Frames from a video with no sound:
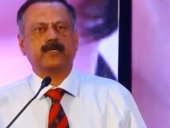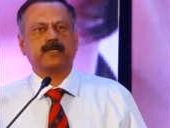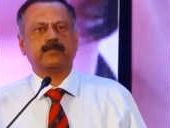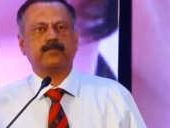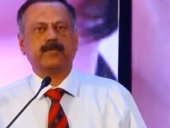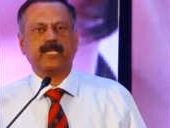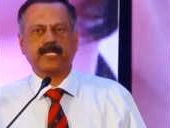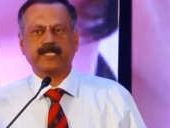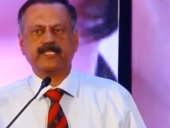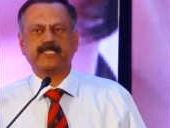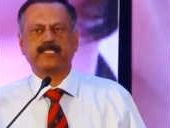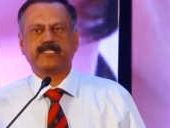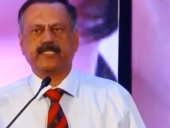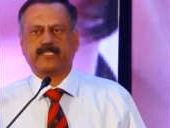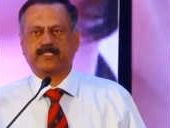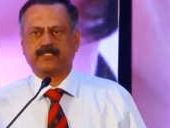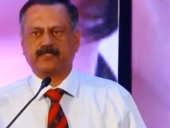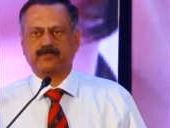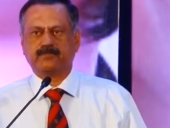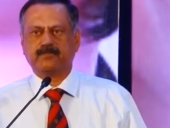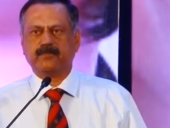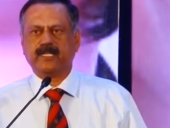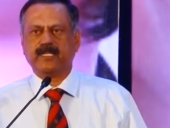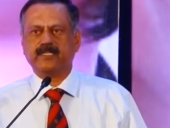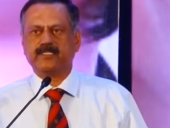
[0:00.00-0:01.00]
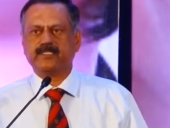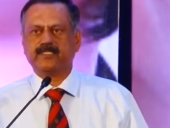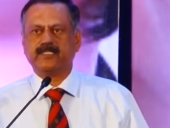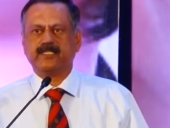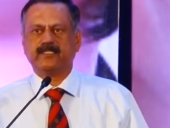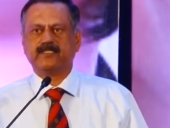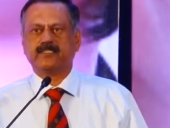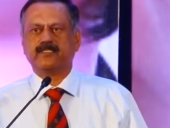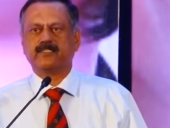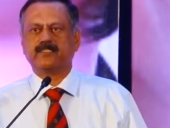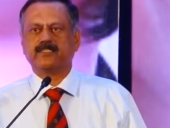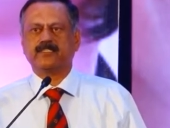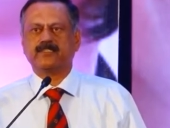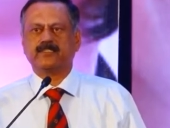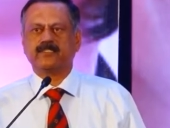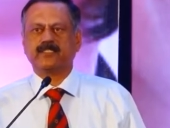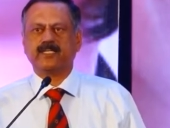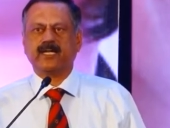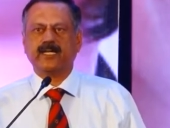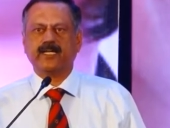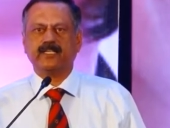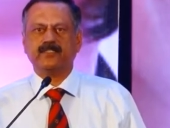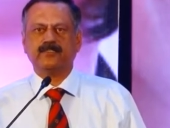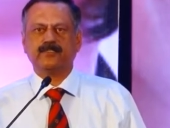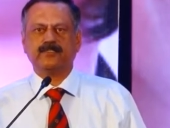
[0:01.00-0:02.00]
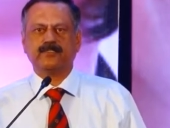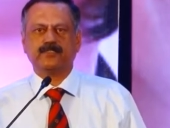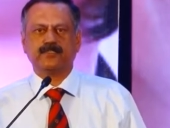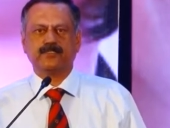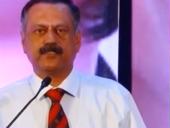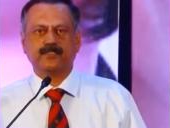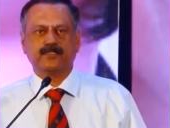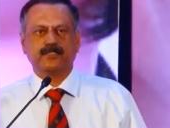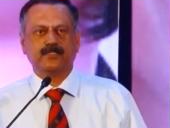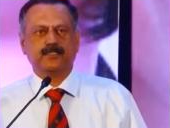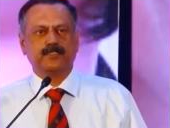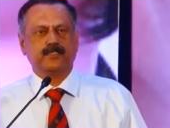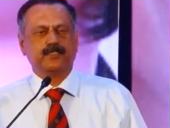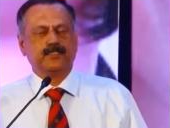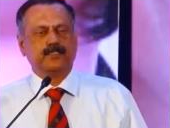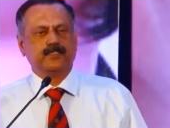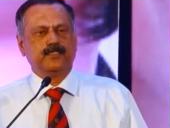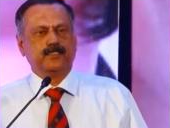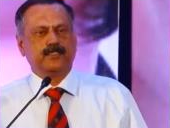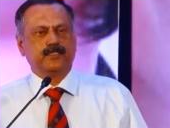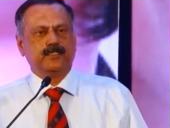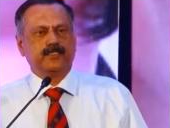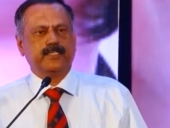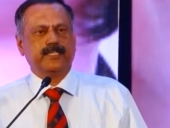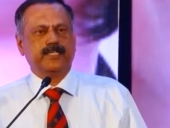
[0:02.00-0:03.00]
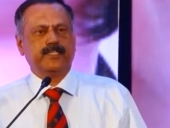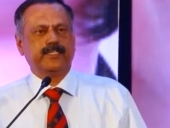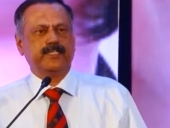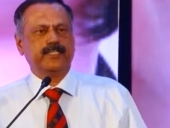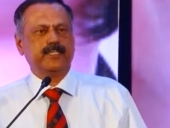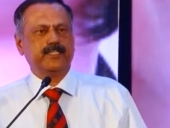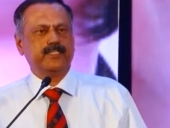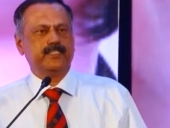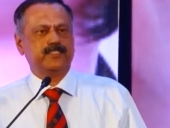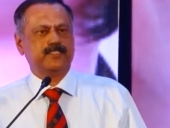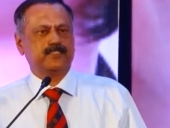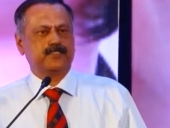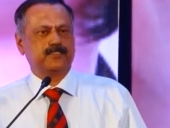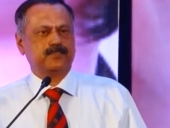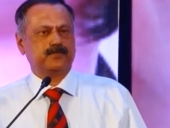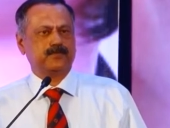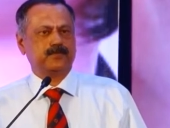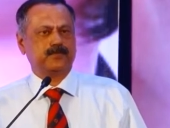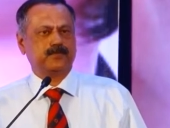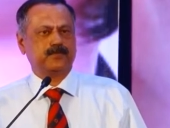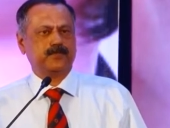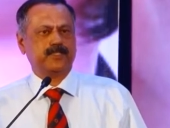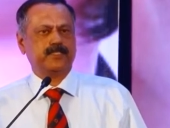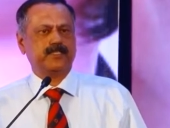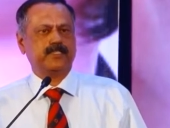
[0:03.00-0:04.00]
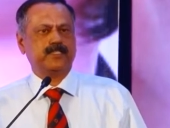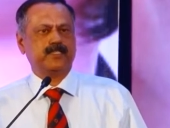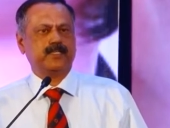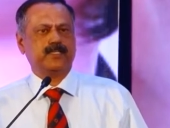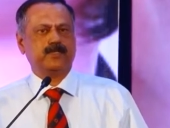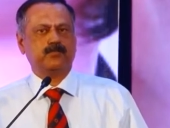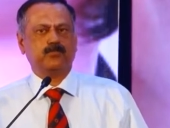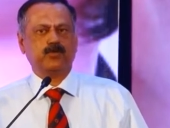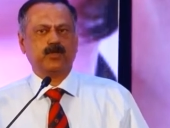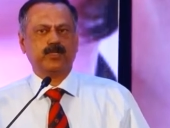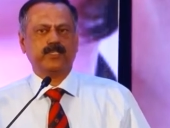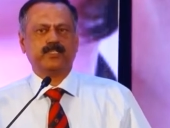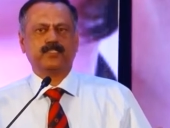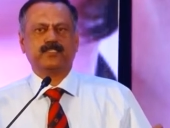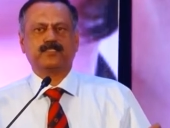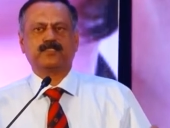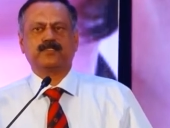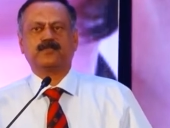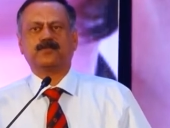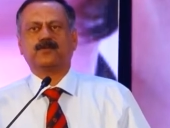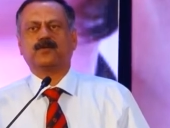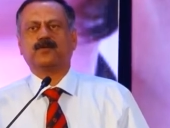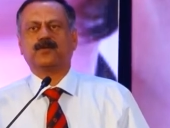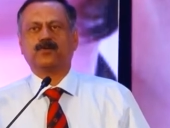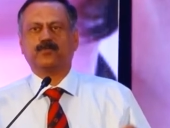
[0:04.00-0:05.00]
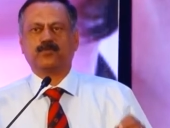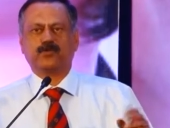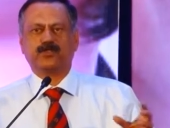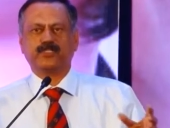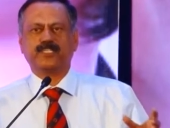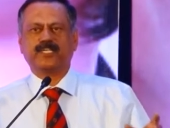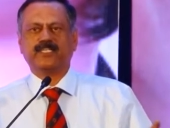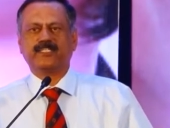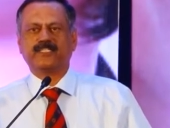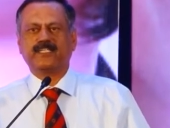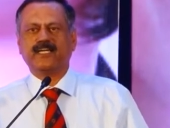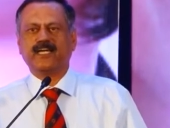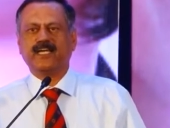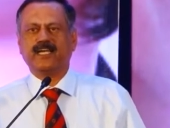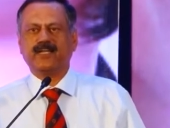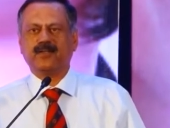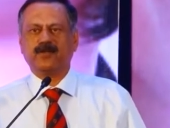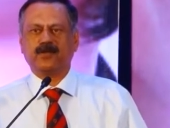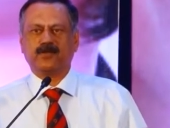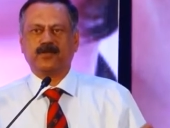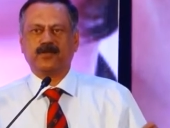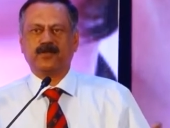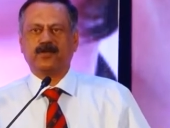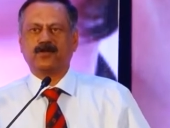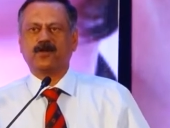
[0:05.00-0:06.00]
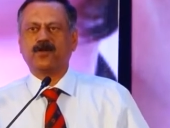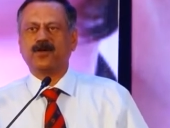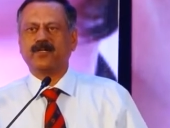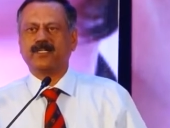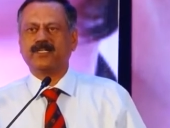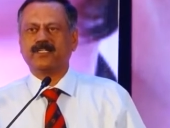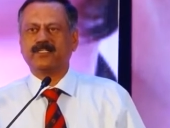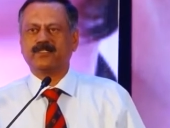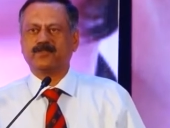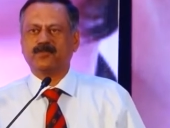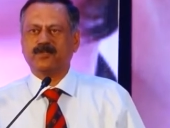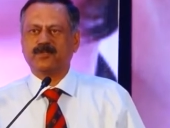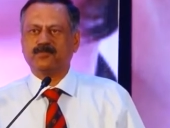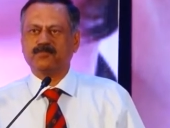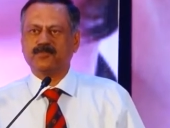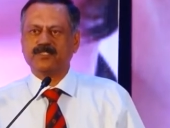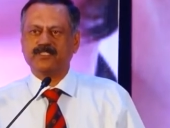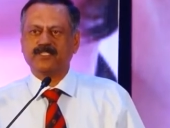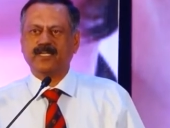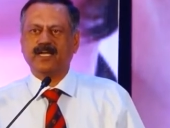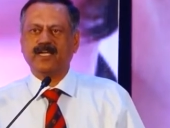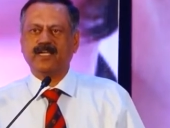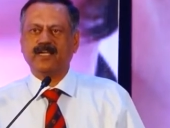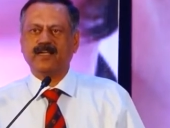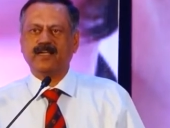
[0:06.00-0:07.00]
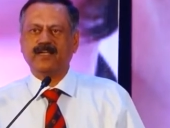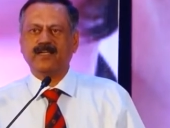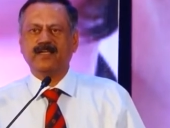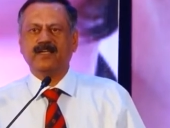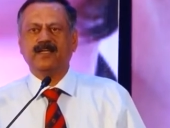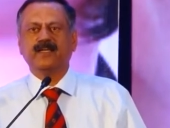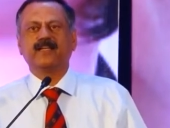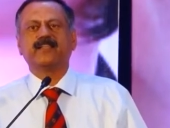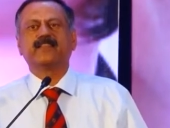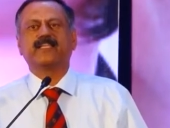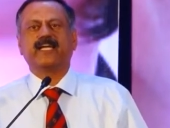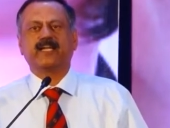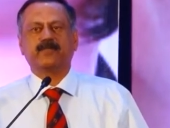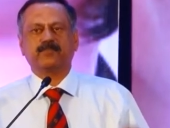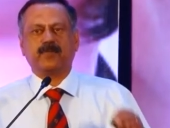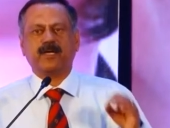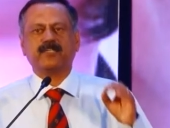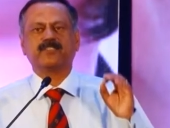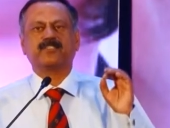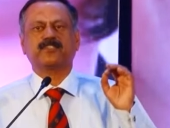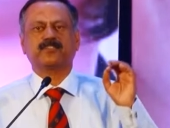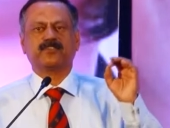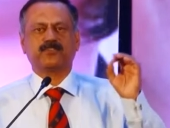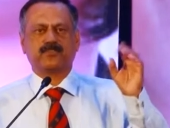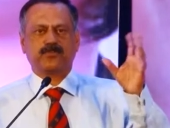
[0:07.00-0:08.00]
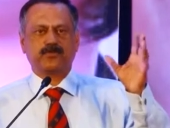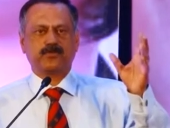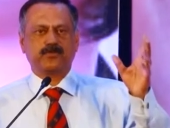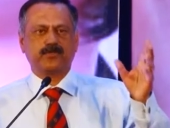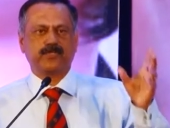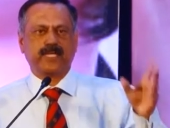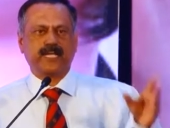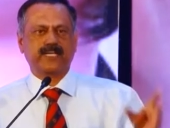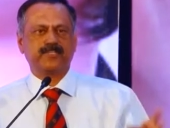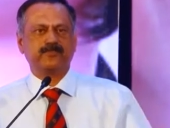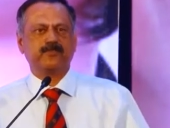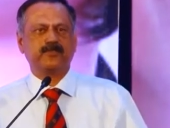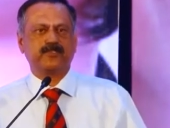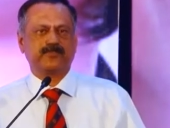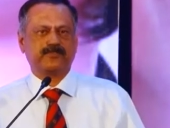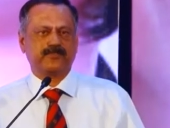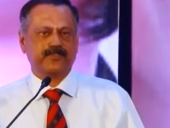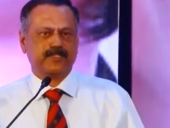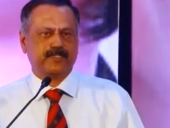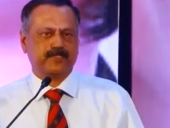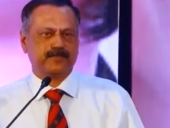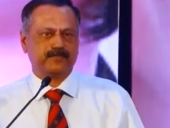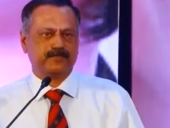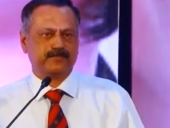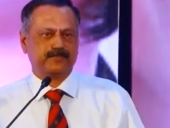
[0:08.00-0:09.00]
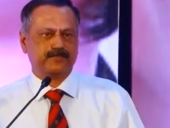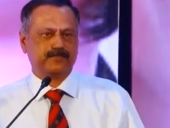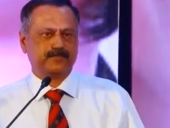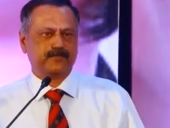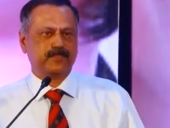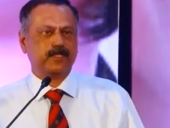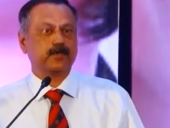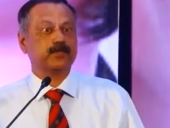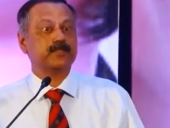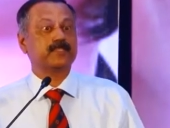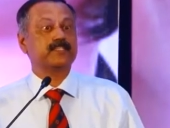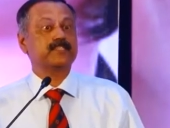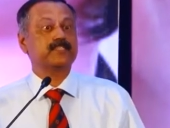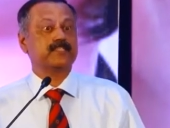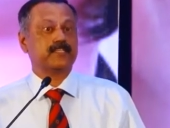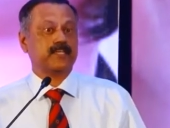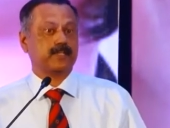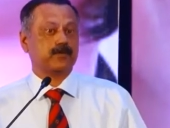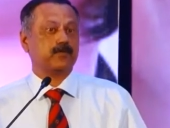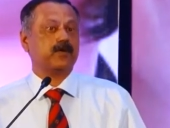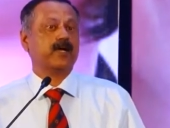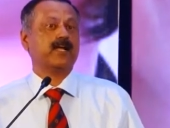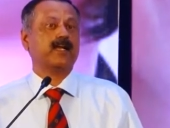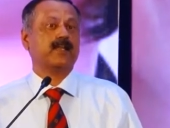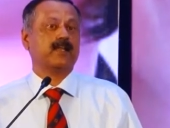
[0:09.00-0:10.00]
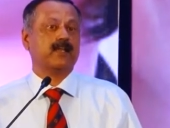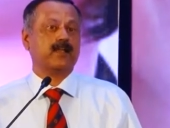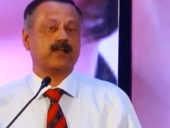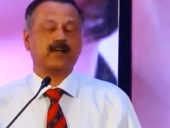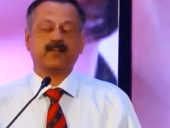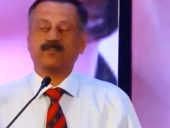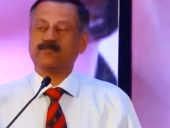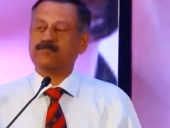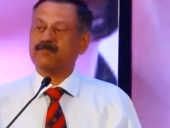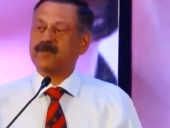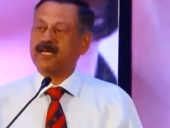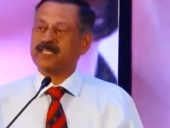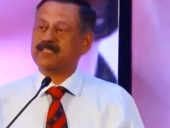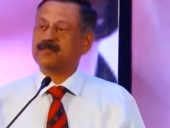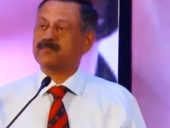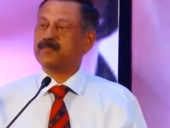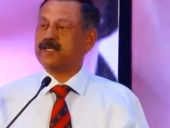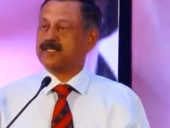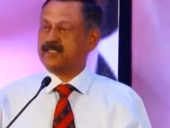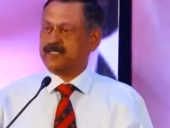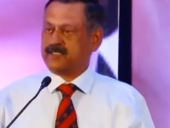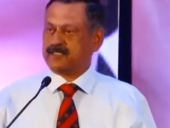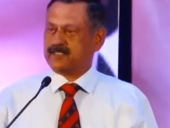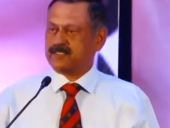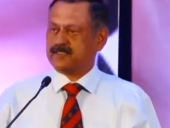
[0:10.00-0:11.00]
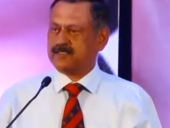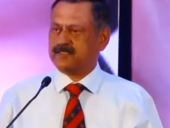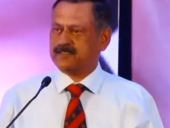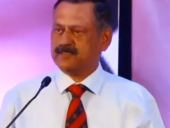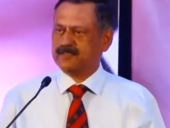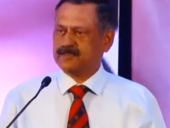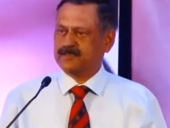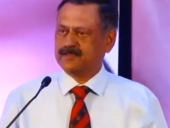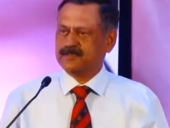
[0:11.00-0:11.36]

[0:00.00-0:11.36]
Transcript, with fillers: ballistics. Ballistics is a science that deals with a bullet or a projectile or a rocket or a missile that passes through the atmosphere. Now, this required a lot of mathematics,